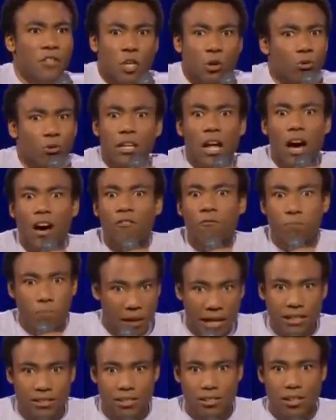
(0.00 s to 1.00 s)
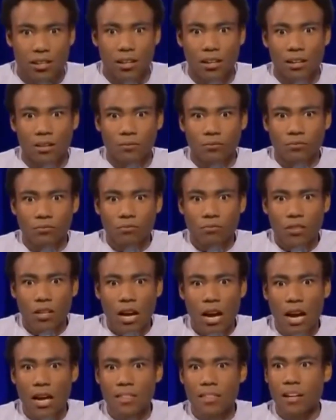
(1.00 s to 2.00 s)
If you love pizza,
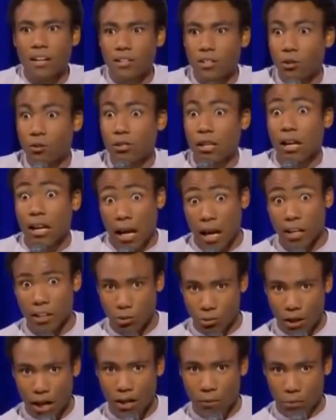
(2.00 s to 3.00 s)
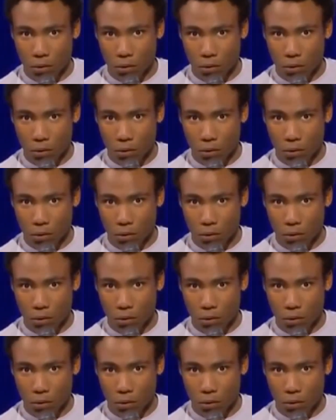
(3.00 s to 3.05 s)
and then the dude's like, hey, you